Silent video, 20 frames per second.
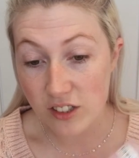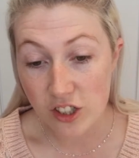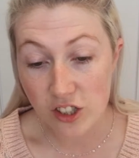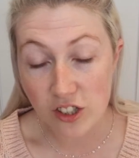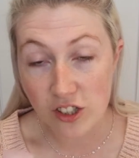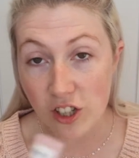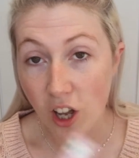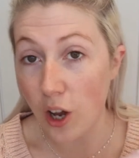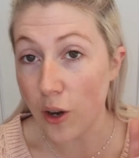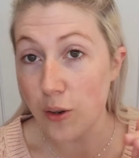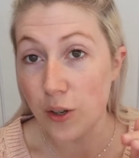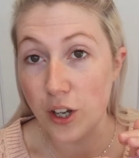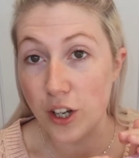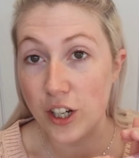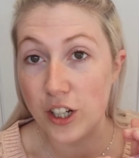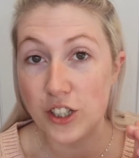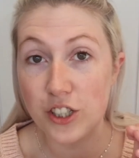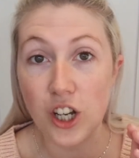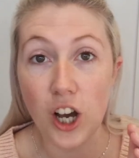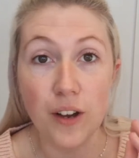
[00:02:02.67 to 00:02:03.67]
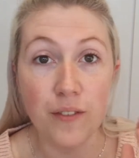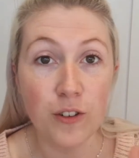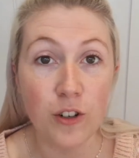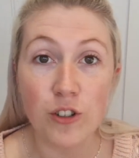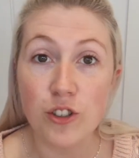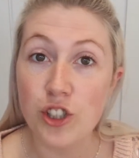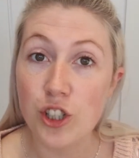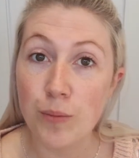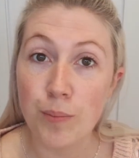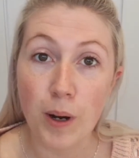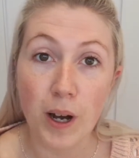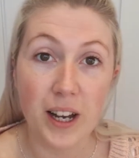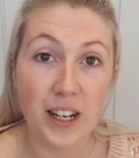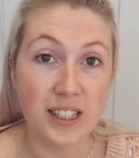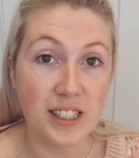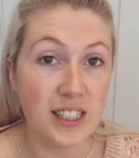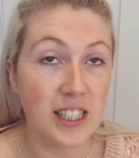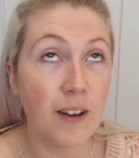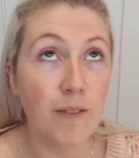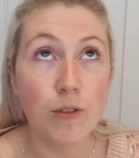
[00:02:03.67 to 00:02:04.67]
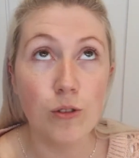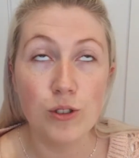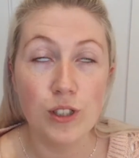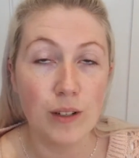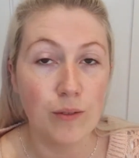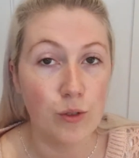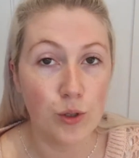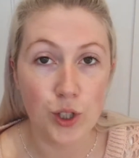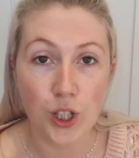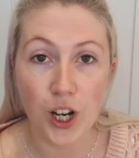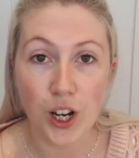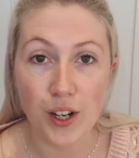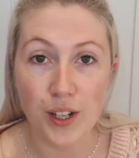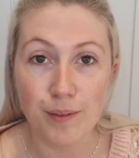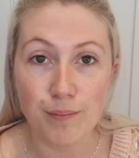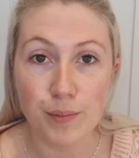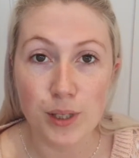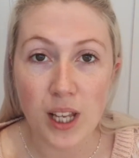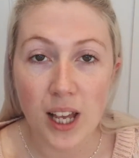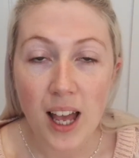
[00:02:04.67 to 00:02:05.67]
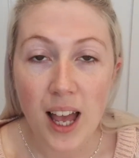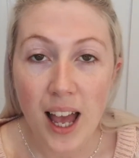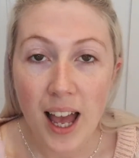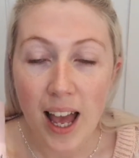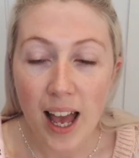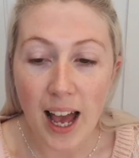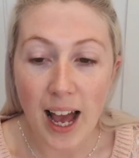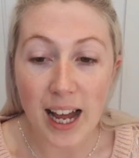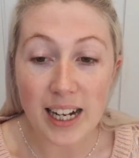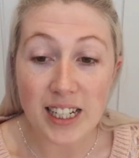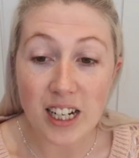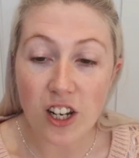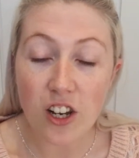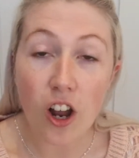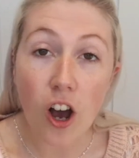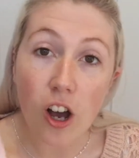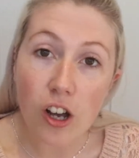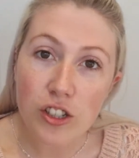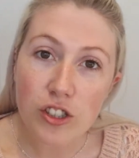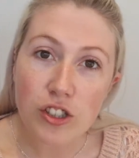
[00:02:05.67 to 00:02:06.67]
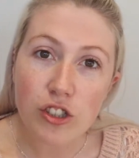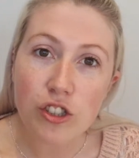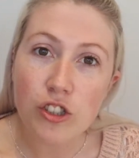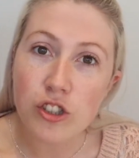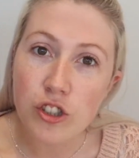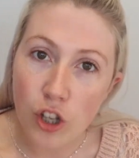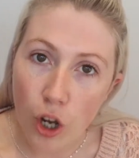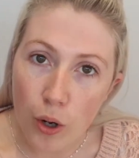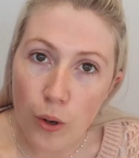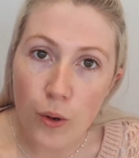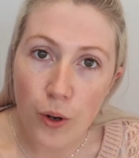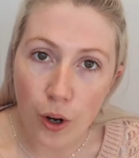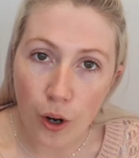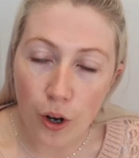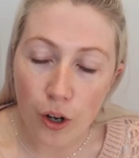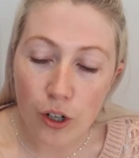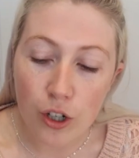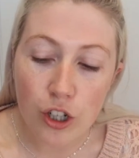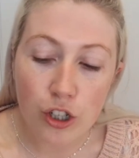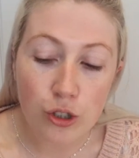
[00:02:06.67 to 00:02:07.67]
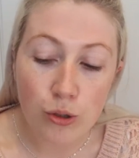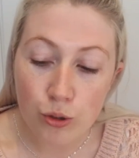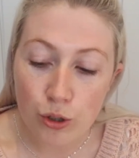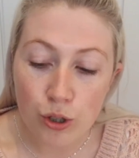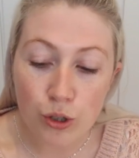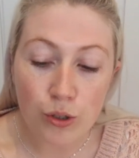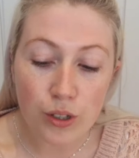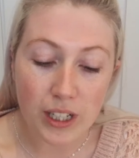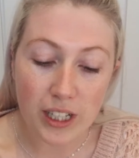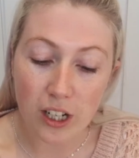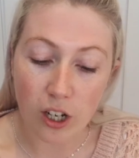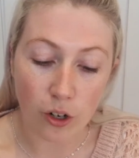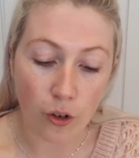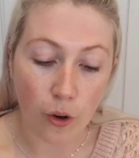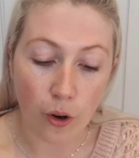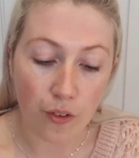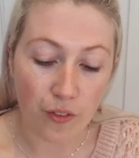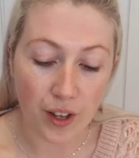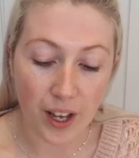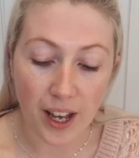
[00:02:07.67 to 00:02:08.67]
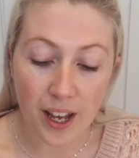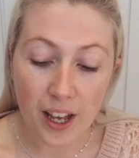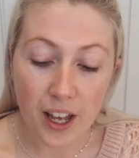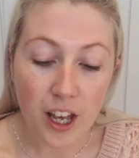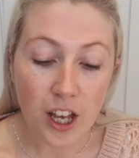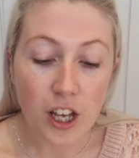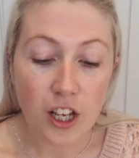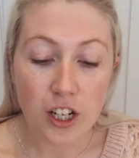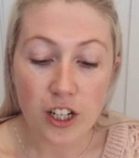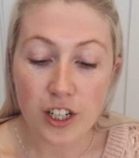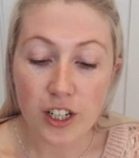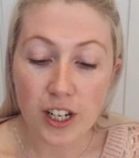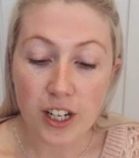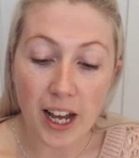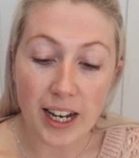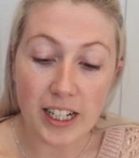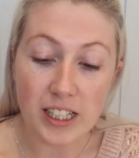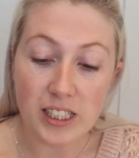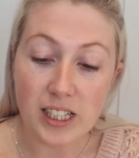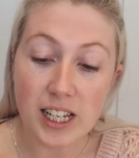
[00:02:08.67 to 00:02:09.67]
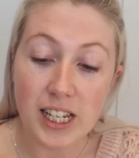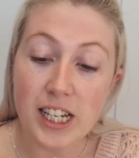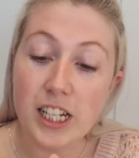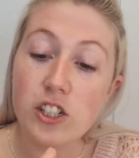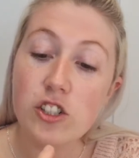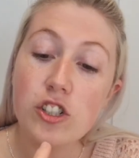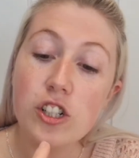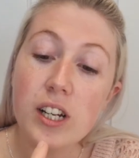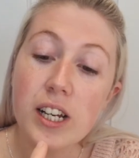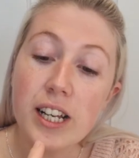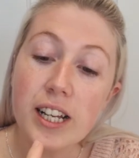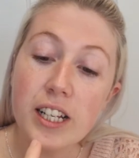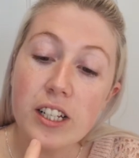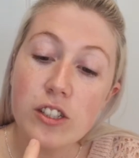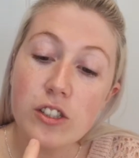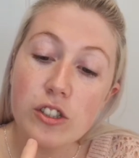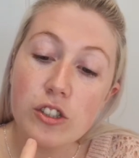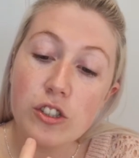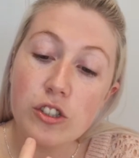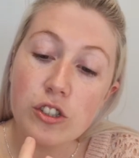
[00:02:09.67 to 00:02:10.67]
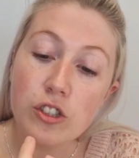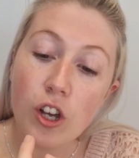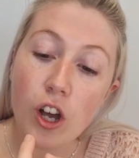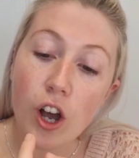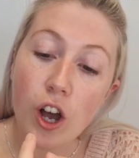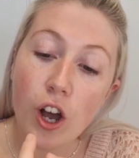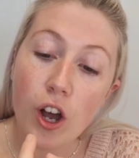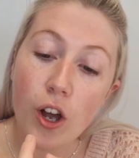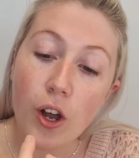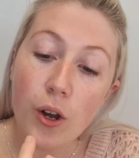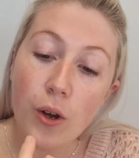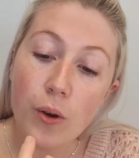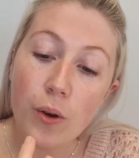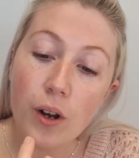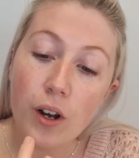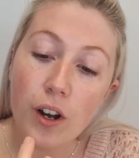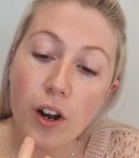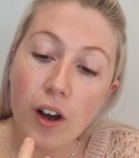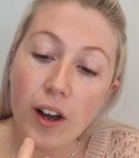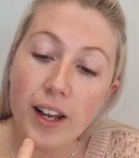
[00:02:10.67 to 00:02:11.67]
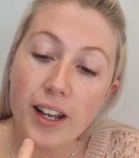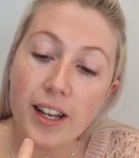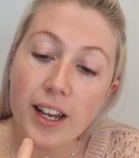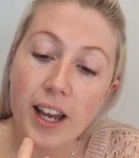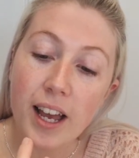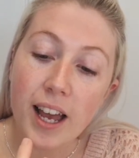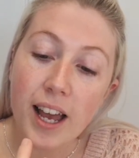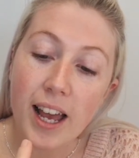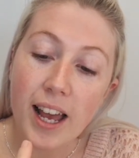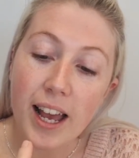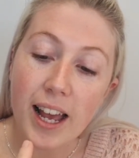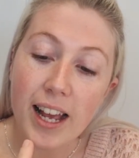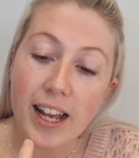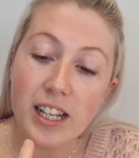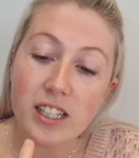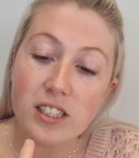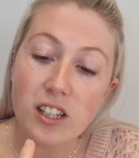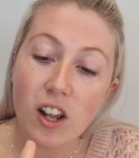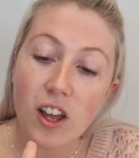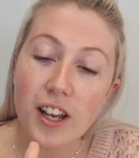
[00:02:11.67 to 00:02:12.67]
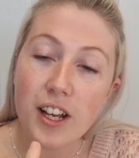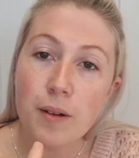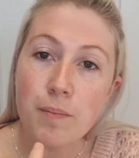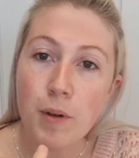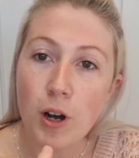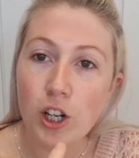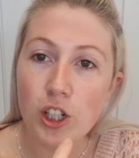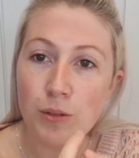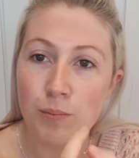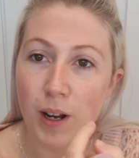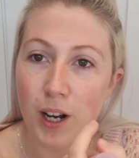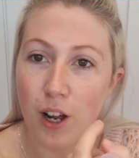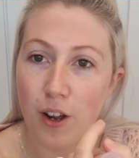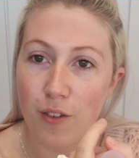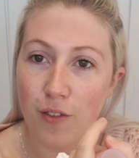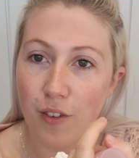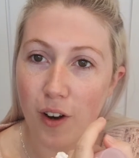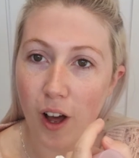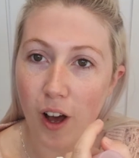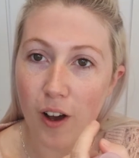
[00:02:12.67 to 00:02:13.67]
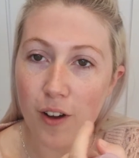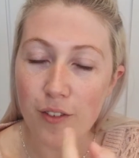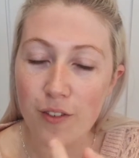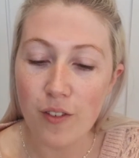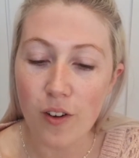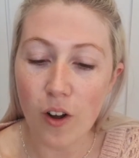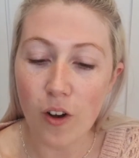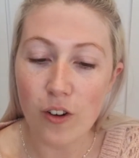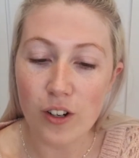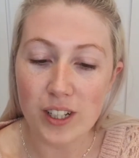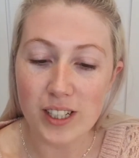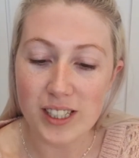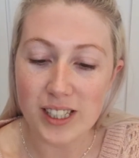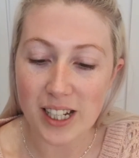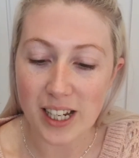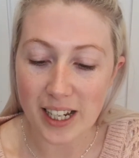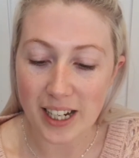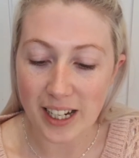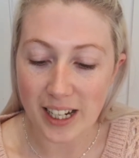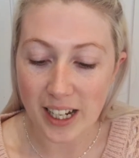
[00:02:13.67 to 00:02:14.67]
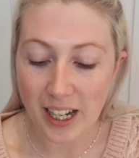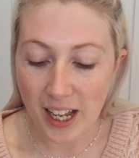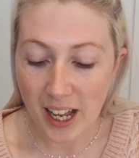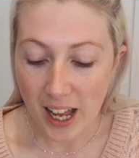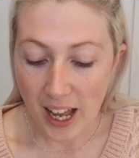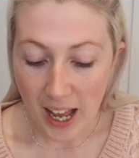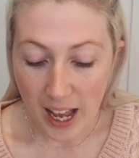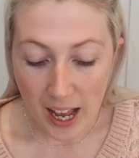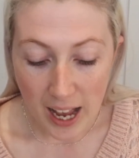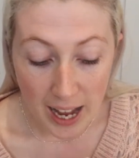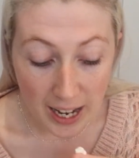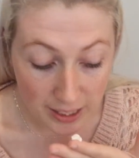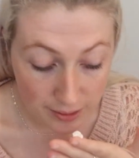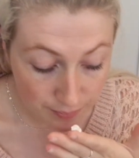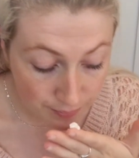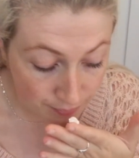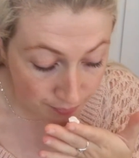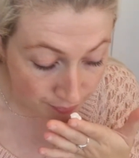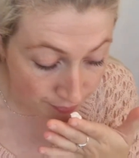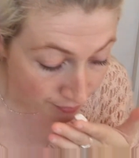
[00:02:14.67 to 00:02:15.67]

so good. I've gone to buy it several times and it lasts so long because you do not need a lot of it, and it's literally so like, it's like marshmallow fluff, honestly, and